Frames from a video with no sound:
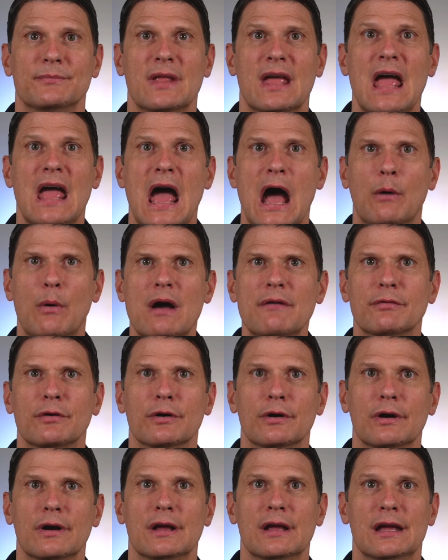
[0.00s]

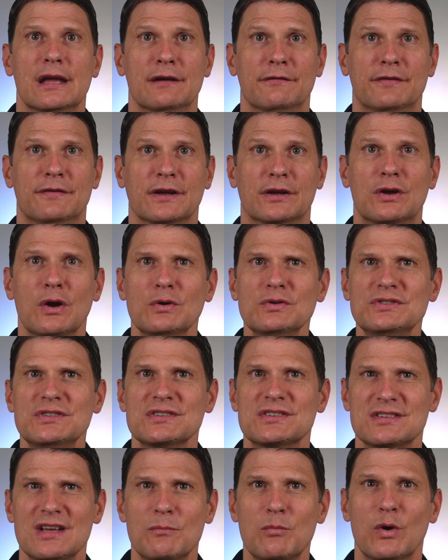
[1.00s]
However, if it goes to
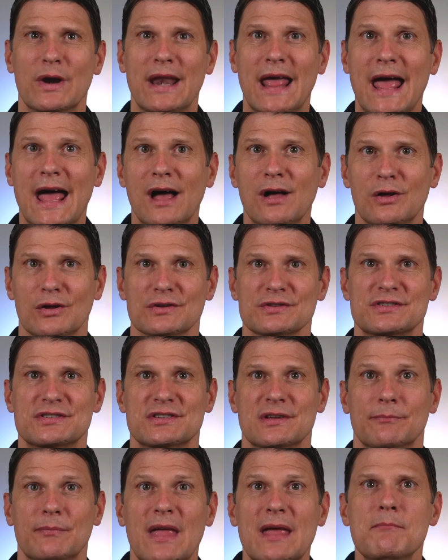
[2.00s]
someone
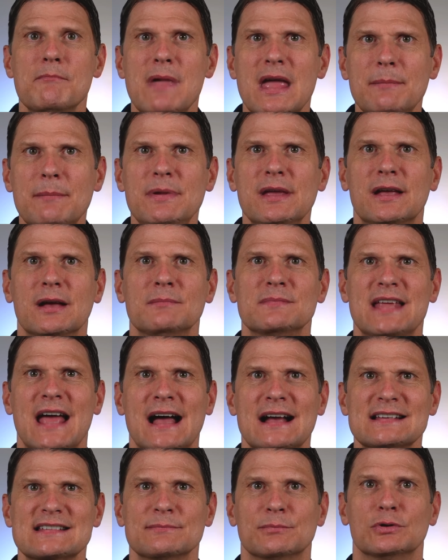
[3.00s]
else, it may become
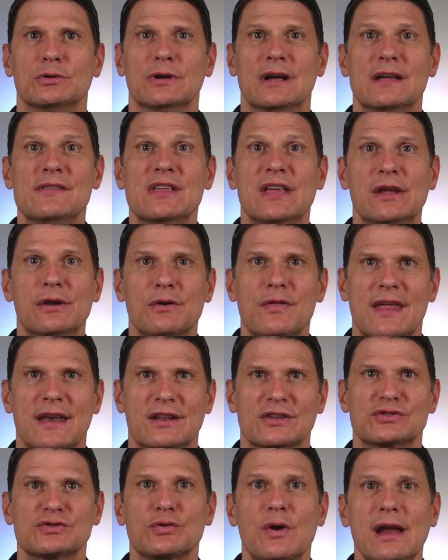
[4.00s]
taxable in the year that
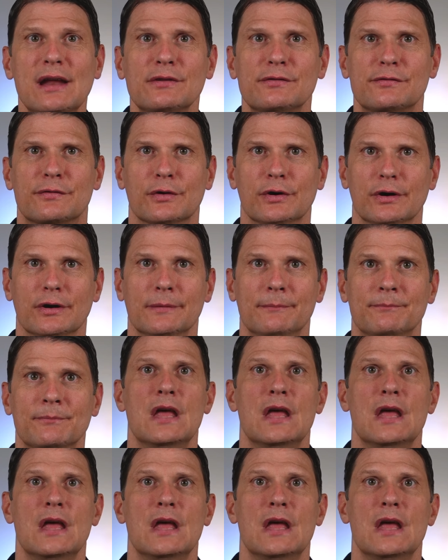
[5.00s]
it's transferred.